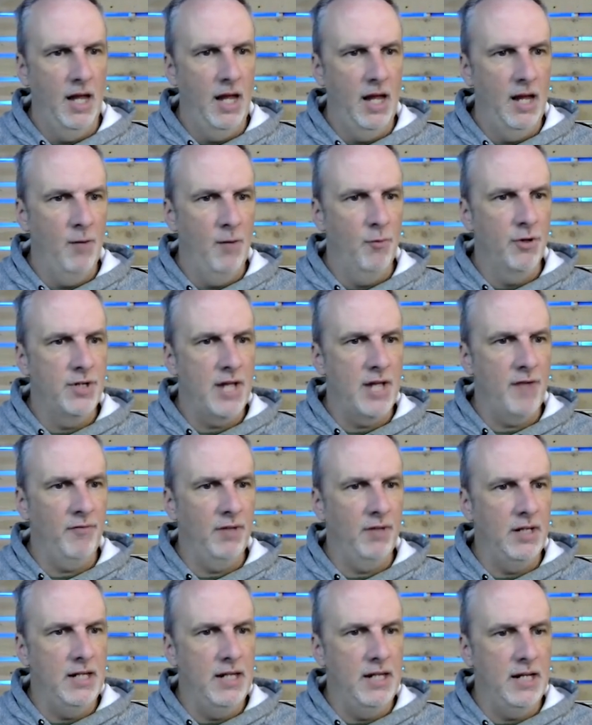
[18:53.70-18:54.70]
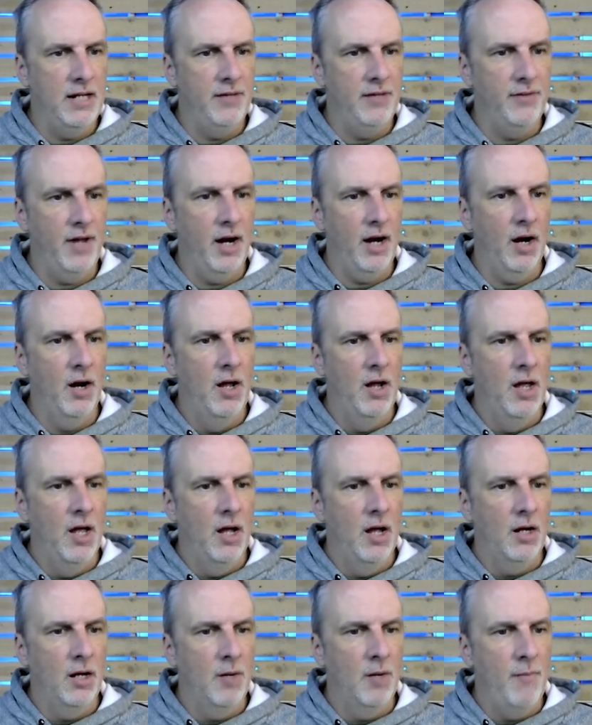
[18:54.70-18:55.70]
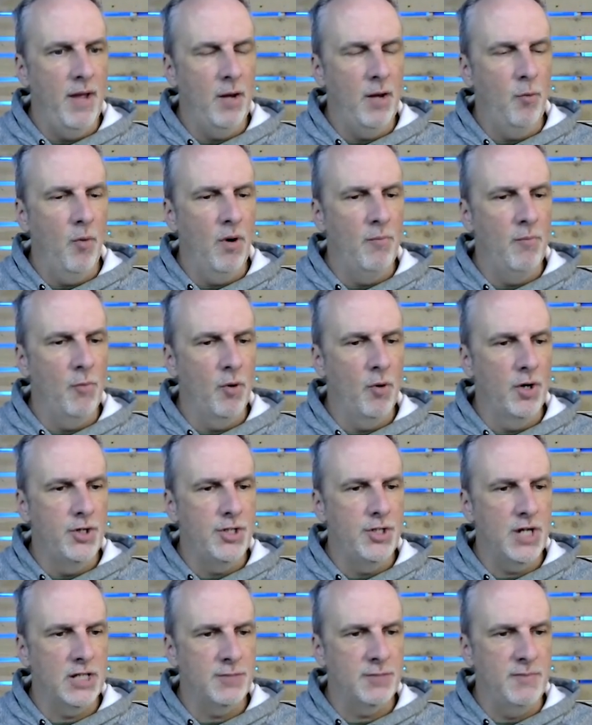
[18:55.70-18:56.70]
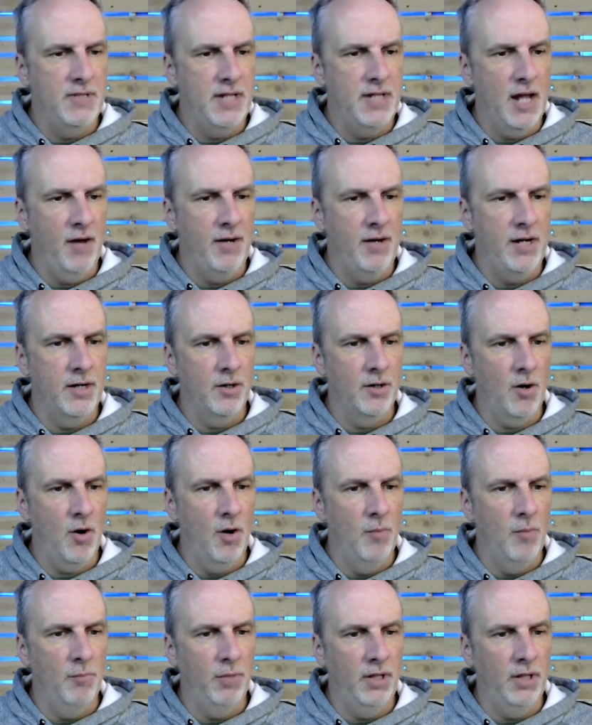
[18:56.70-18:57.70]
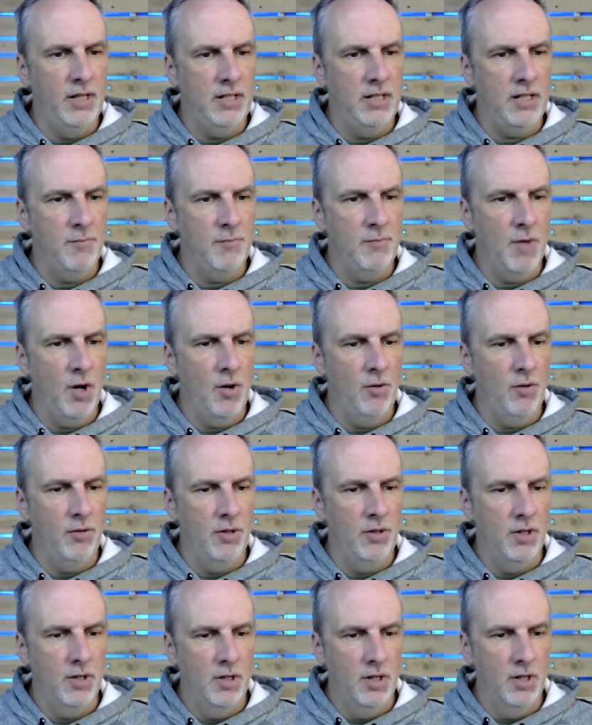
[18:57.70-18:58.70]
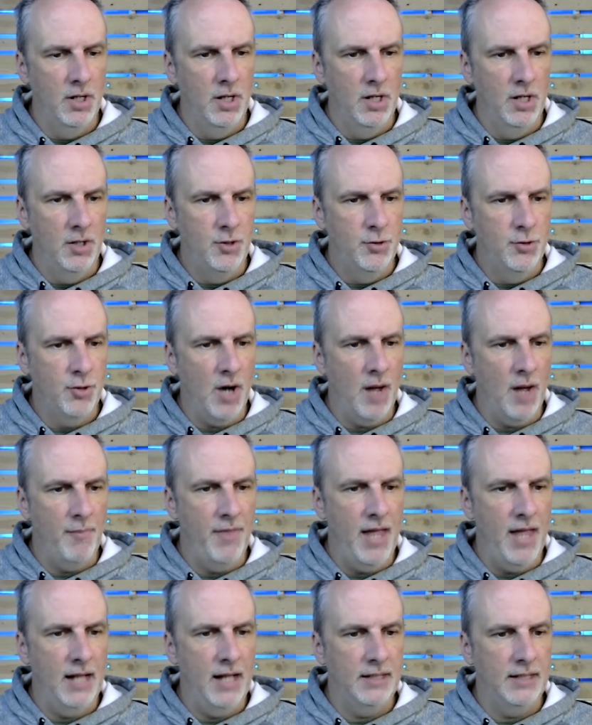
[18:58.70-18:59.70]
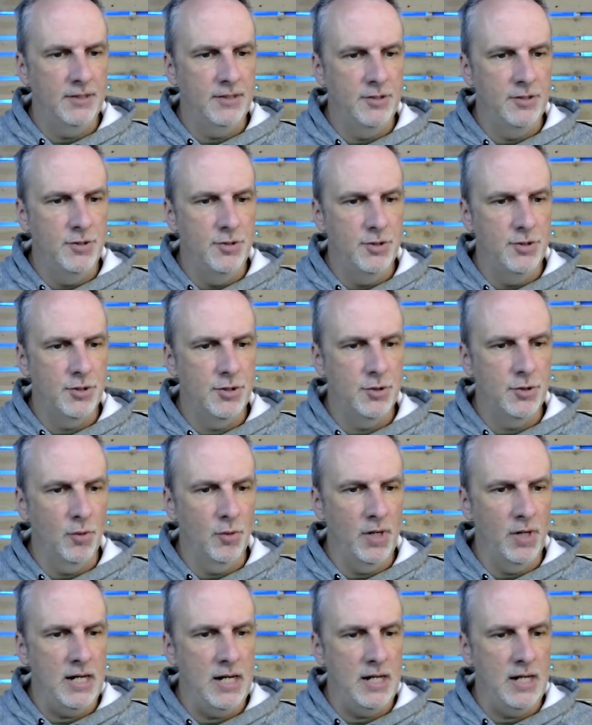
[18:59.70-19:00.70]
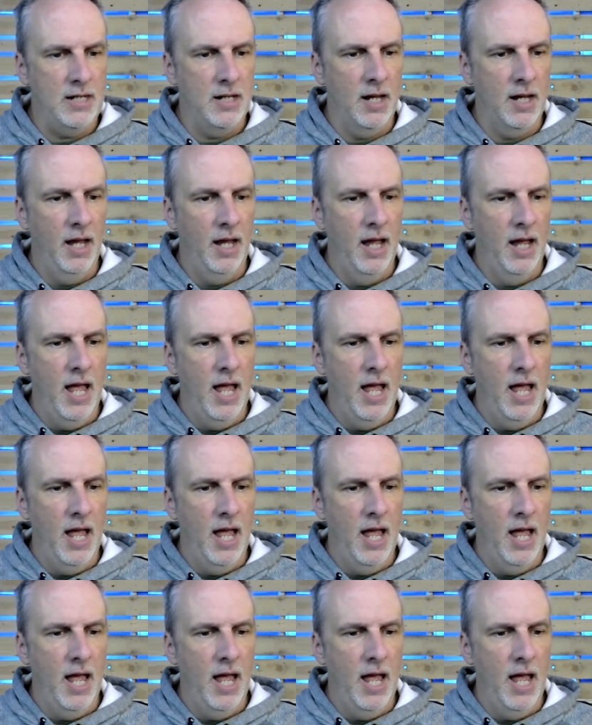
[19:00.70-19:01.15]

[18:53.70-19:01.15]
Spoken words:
And we're definitely getting there. Going to make one more adjustment down here on blending mode, drop that to screen.